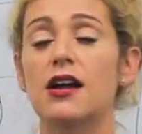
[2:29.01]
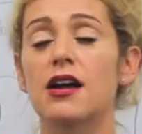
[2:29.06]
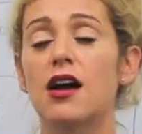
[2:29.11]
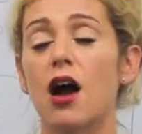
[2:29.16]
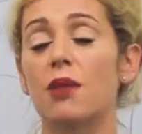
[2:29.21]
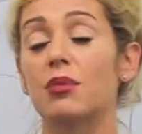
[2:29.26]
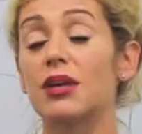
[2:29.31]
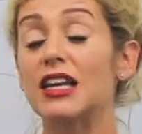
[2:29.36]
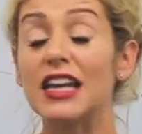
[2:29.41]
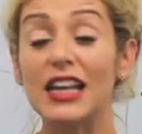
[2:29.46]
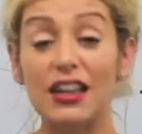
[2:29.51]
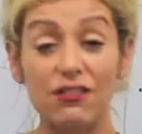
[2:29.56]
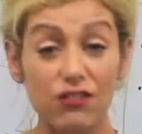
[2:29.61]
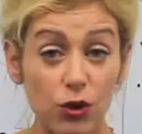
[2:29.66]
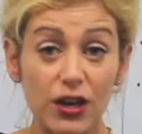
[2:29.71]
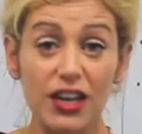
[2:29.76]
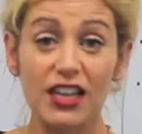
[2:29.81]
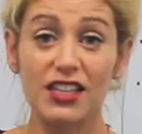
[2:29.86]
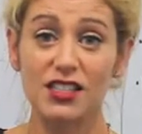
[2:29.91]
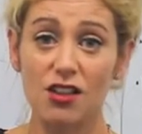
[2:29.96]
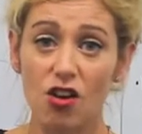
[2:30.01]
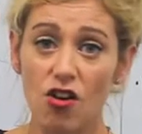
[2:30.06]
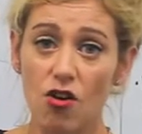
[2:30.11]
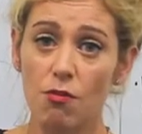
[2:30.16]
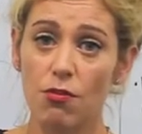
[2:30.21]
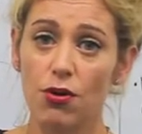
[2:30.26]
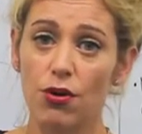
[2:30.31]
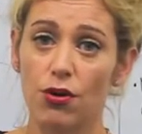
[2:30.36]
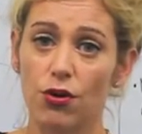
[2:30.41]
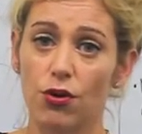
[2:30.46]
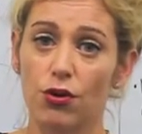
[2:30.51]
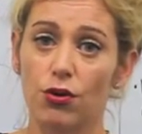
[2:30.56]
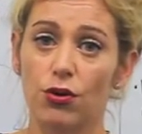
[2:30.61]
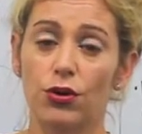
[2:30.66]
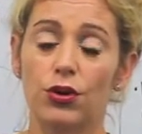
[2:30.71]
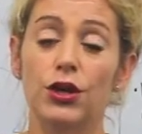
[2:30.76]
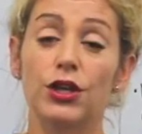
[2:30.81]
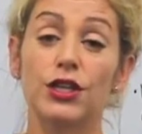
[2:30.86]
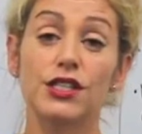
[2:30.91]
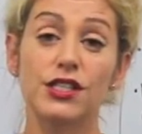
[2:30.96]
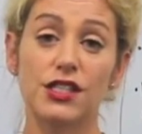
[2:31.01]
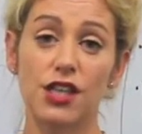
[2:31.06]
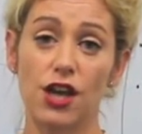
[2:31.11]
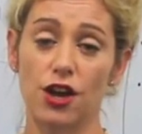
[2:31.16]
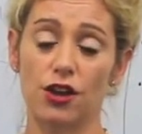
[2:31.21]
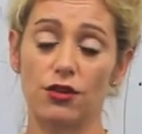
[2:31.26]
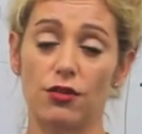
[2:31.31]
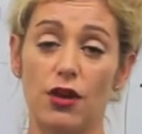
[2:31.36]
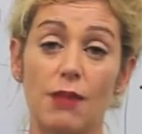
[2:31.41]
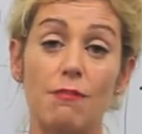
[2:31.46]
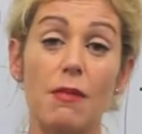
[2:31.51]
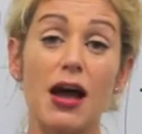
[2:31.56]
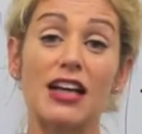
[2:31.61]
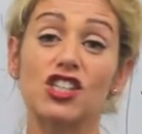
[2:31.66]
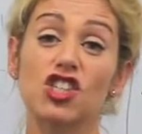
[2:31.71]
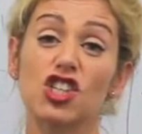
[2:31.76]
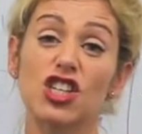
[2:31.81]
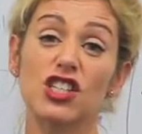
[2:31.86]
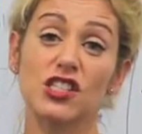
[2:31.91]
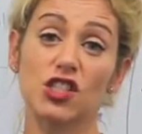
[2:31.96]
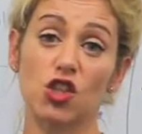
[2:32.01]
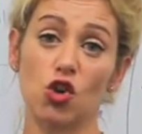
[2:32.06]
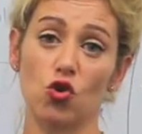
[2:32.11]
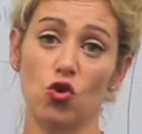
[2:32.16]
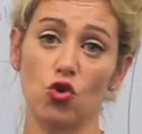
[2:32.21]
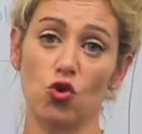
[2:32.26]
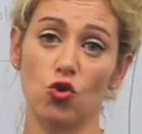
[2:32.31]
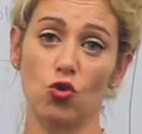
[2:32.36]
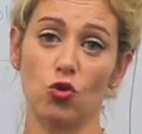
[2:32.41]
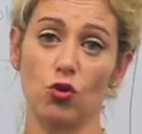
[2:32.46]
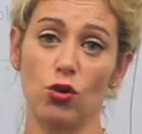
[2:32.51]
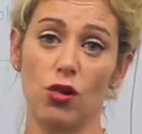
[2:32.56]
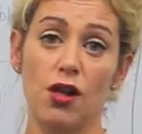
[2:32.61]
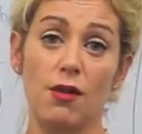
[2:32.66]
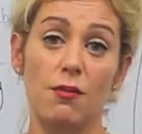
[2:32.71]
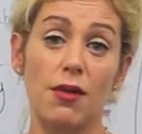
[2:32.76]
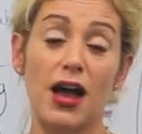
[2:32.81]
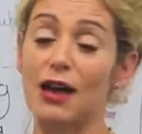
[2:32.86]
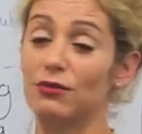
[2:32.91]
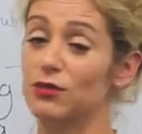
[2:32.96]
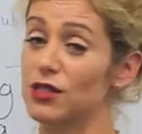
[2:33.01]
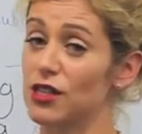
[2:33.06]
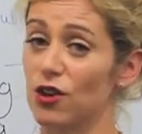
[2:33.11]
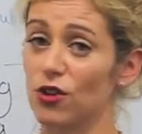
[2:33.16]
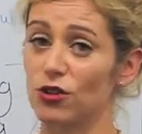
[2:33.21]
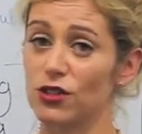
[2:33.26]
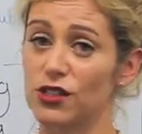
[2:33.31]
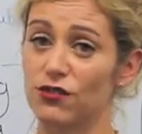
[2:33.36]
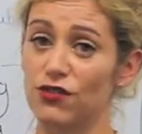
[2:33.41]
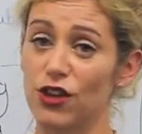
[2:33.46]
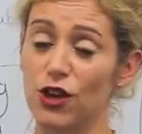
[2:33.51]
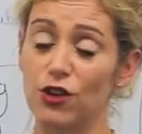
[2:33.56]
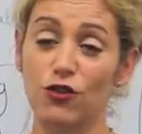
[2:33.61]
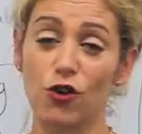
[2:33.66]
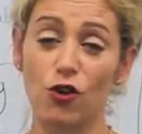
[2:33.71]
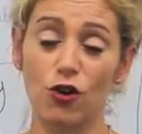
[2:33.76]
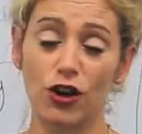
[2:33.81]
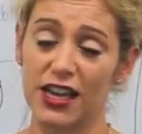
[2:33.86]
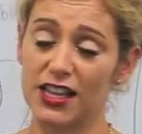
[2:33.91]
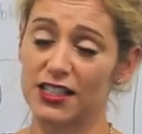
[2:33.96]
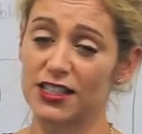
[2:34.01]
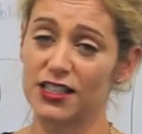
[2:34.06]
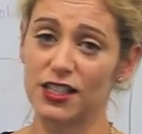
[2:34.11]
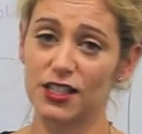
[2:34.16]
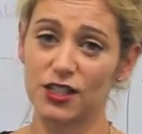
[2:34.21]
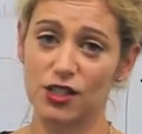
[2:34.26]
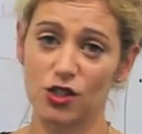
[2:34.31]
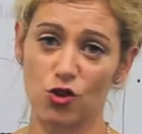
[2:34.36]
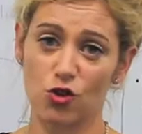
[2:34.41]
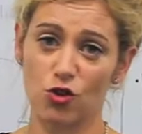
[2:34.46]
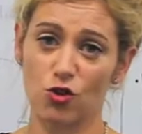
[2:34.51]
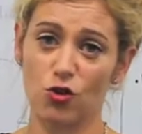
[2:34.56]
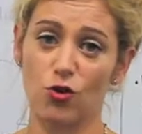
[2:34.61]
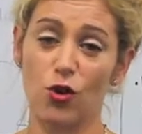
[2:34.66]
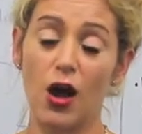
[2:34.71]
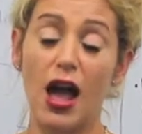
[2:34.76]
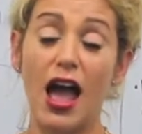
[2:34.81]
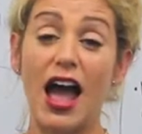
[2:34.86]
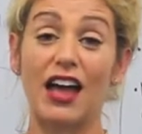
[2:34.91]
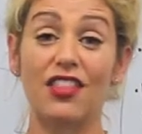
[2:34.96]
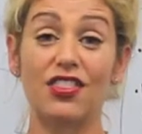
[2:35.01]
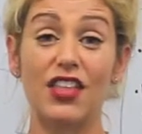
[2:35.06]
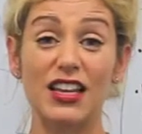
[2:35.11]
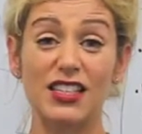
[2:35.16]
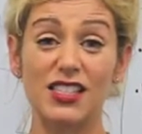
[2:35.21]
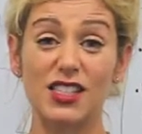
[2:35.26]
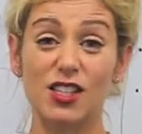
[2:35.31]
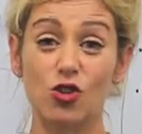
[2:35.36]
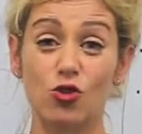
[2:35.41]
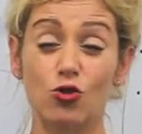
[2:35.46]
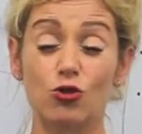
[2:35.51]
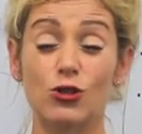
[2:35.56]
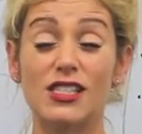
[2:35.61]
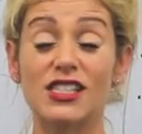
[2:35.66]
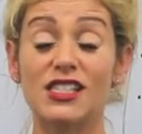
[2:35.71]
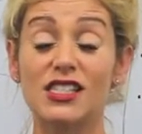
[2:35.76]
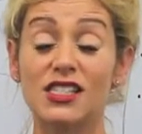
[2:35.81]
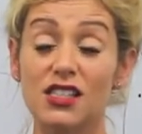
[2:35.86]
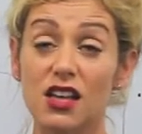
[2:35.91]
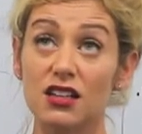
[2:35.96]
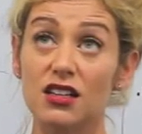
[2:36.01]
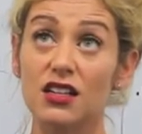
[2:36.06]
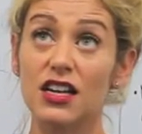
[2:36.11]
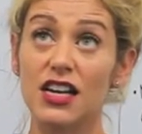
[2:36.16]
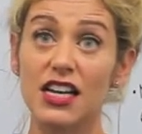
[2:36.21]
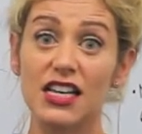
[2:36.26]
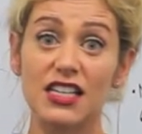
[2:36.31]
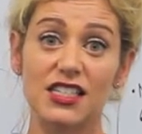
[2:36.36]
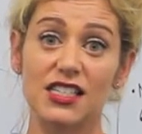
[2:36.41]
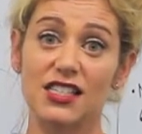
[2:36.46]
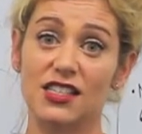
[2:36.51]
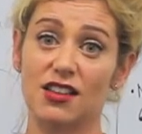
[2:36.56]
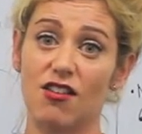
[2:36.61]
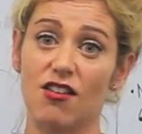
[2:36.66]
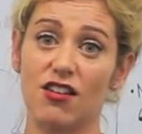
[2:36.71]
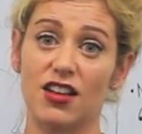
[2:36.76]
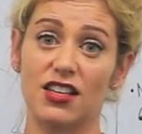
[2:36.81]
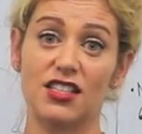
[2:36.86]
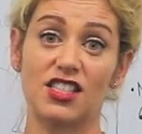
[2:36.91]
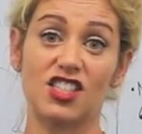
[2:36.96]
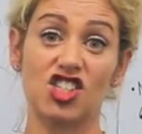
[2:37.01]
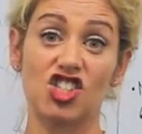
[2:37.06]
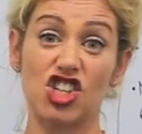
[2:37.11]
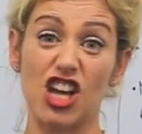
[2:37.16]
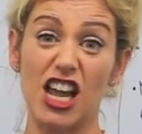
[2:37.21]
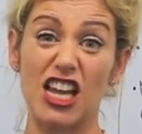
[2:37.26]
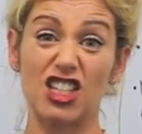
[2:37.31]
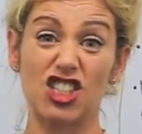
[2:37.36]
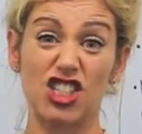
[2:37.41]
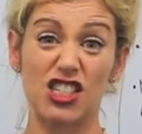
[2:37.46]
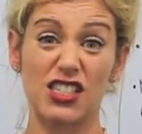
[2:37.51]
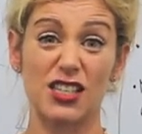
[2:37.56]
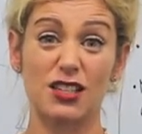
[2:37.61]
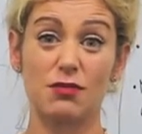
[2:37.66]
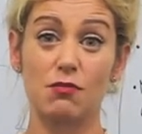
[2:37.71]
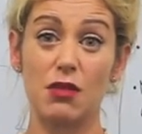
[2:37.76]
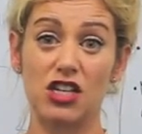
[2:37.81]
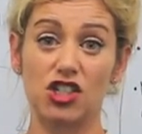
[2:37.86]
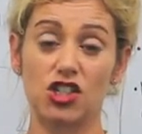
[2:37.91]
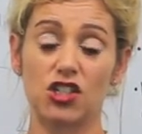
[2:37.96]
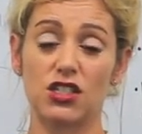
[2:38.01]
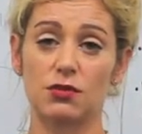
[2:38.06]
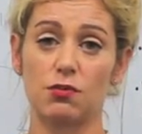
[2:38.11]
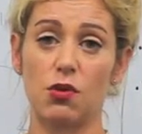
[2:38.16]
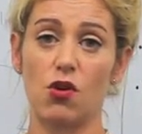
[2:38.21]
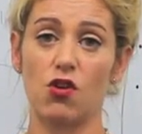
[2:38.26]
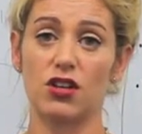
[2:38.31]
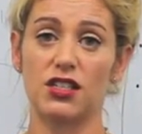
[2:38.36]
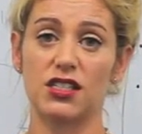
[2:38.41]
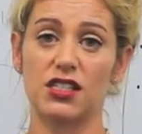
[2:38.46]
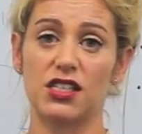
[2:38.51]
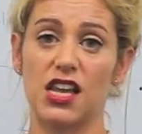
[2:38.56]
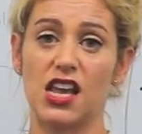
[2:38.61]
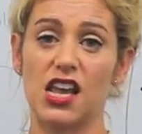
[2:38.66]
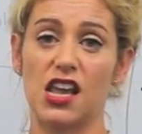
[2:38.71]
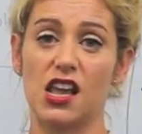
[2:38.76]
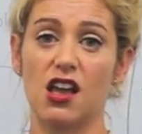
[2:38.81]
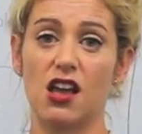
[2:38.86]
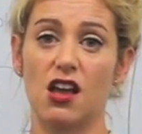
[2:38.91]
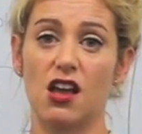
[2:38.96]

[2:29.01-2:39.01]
I'm going to give you an example. So imagine a school, perhaps lots of you have got kids at school, and that school suddenly decides to change its admissions policy.